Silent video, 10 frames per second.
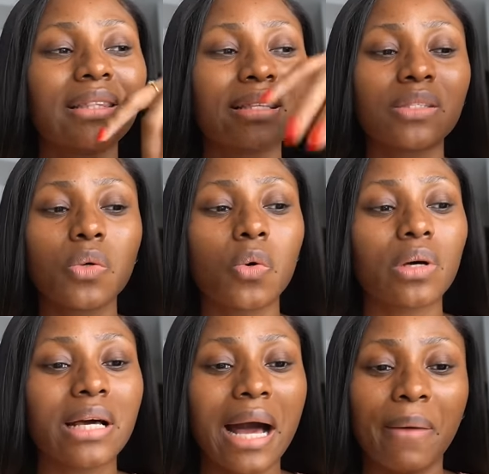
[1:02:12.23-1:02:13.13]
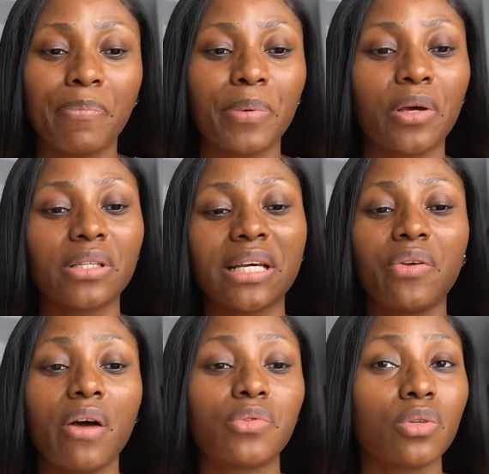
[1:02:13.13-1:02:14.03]
this whole gap, because I
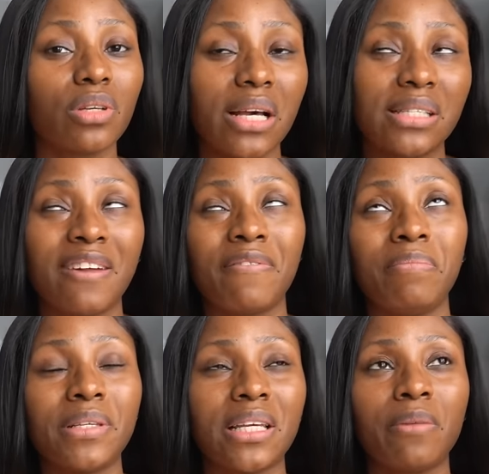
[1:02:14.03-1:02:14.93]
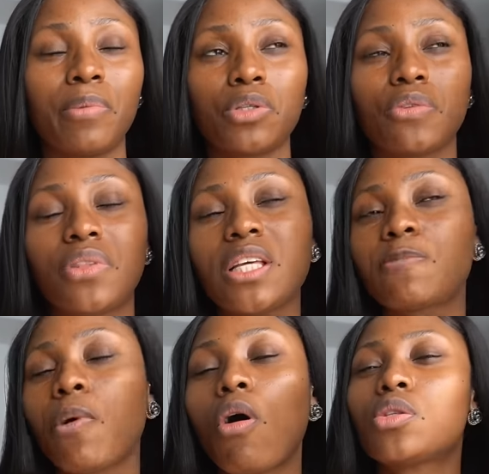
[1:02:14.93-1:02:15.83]
know I've told you guys that I've been busy on a bunch of
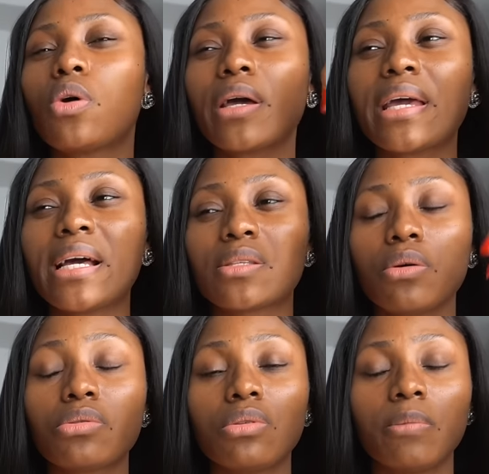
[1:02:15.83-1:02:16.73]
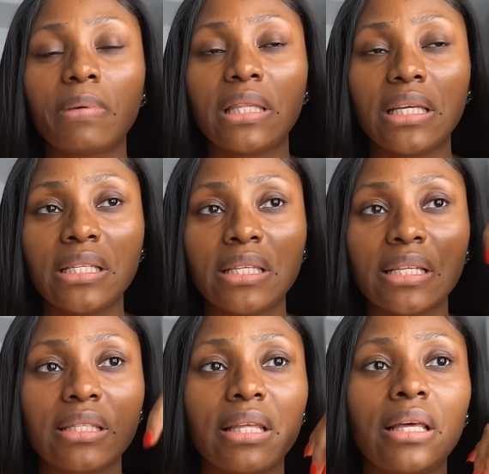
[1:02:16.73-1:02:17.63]
things, but talking has also not been the
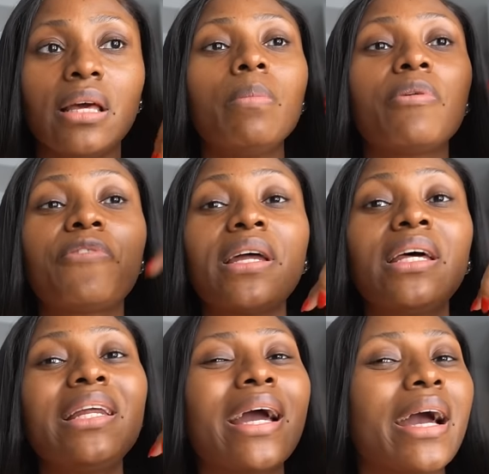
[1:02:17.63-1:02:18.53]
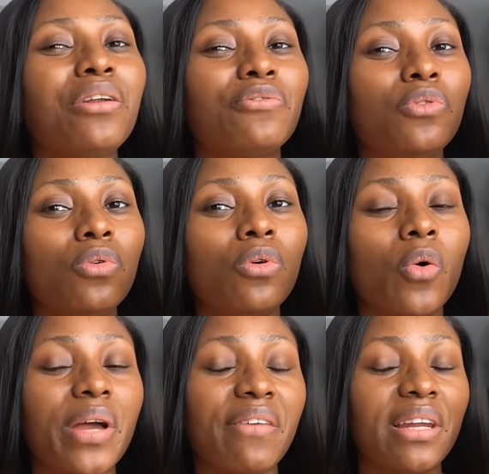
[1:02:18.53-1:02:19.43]
easiest thing. But finally I kind of know,
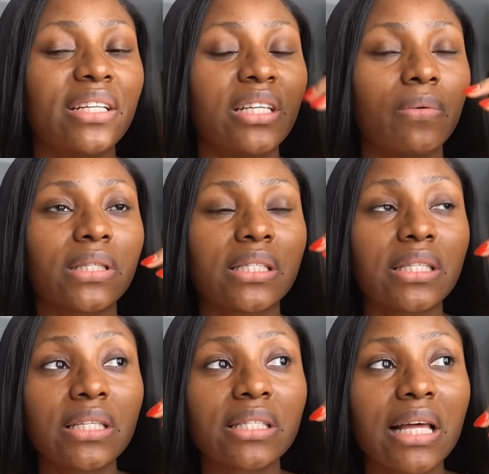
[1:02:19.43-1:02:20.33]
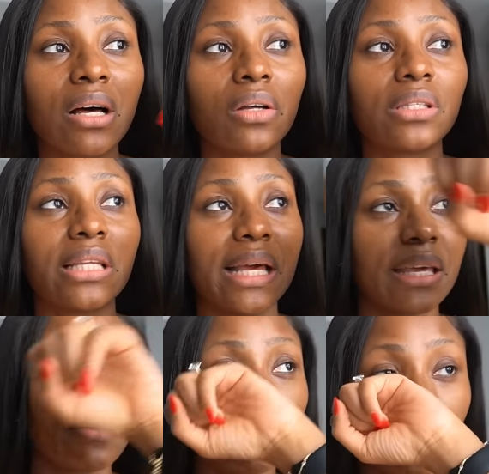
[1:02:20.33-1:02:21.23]
or we have an idea what it is now, like
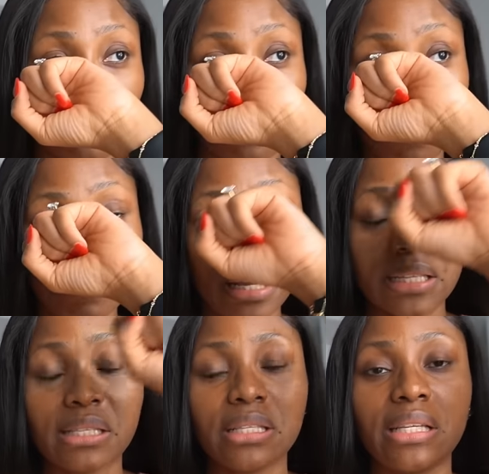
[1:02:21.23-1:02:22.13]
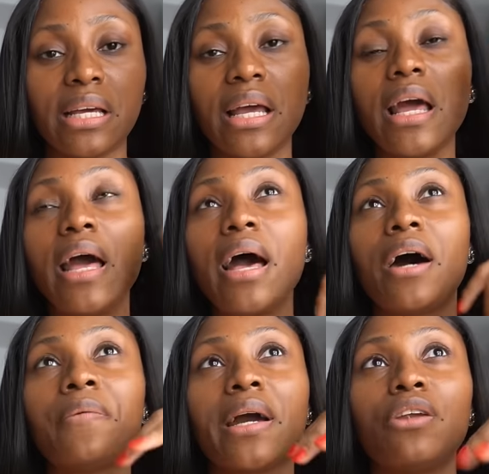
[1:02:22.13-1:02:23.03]
from yesterday,
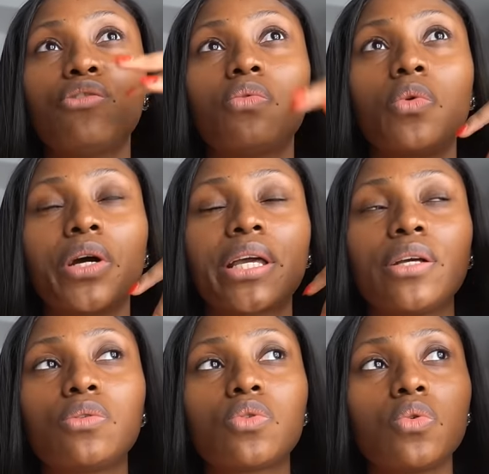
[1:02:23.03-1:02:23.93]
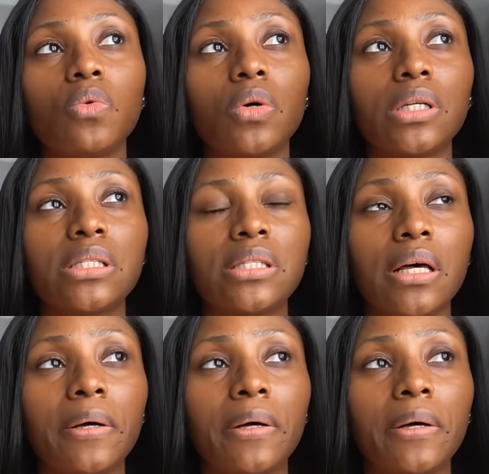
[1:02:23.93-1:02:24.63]
and we're kind of working towards